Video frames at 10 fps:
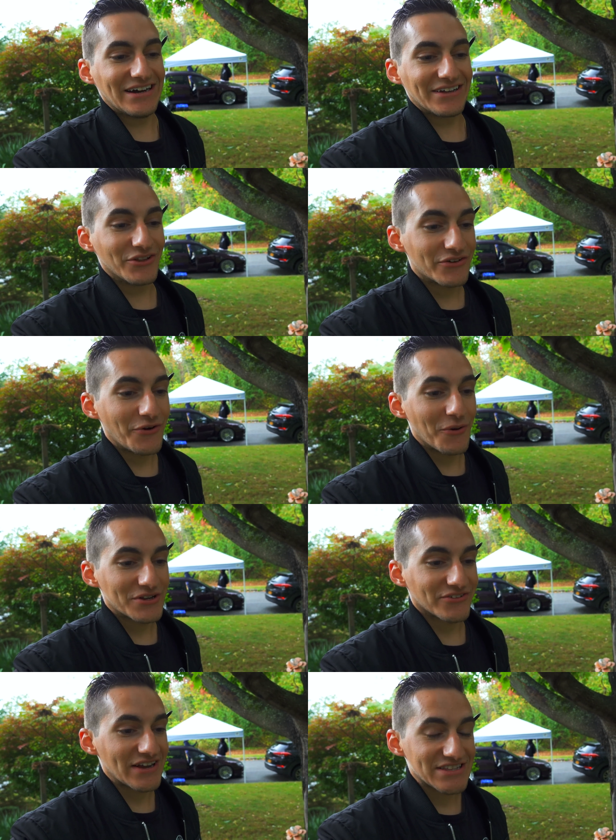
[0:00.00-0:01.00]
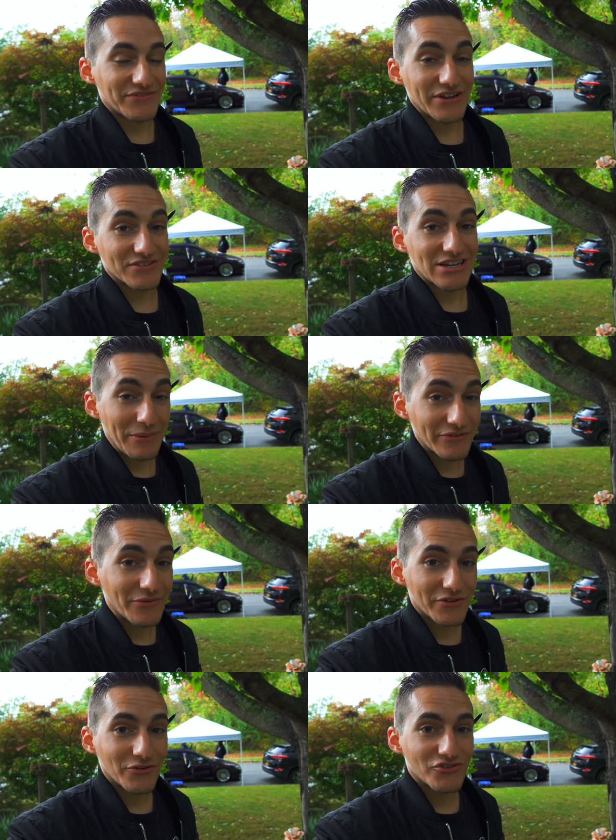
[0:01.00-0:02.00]
Look forward to the rest of the videos coming
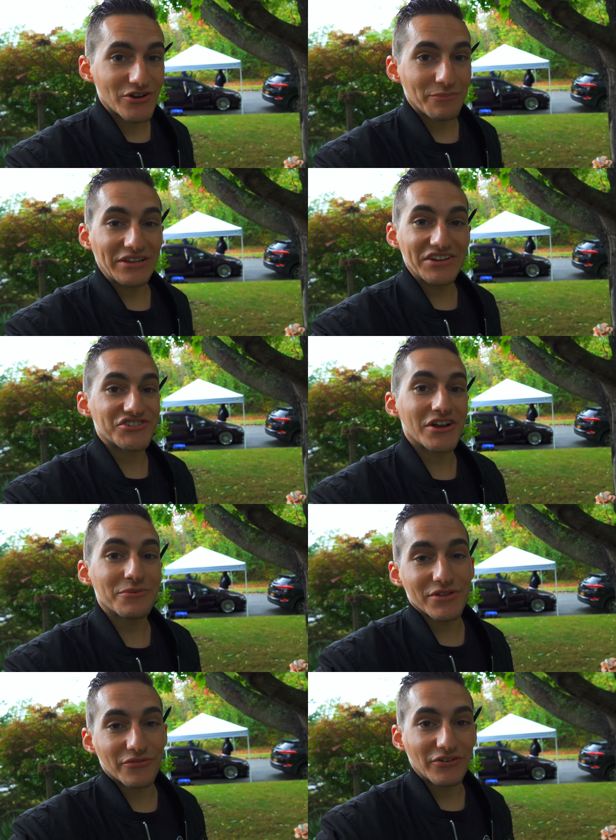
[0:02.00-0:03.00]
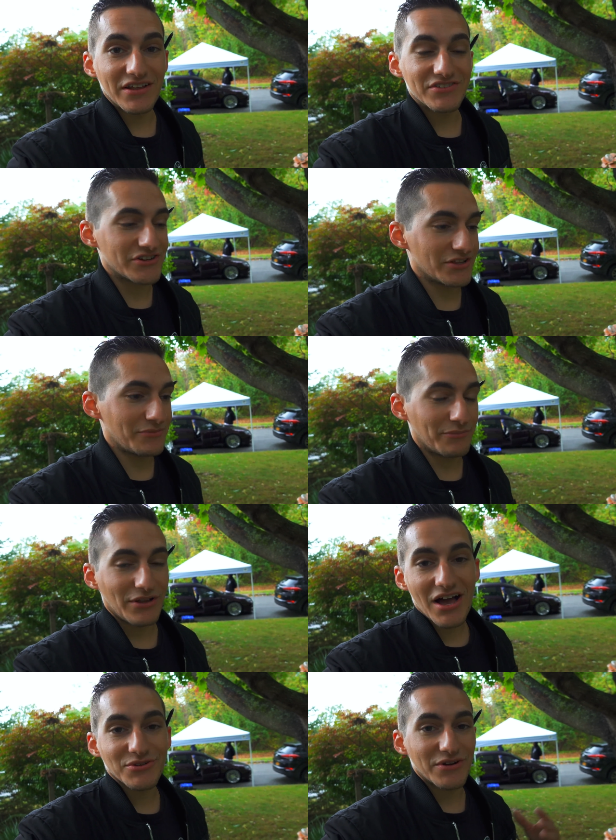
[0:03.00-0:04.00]
from this road trip. Please share them with your friends, share them on
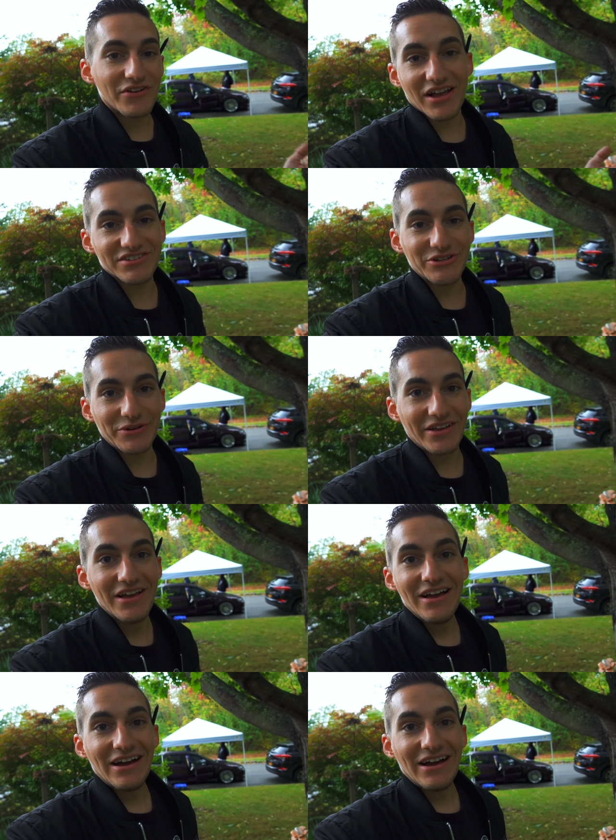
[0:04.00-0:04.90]
blogs, whatever you guys are doing.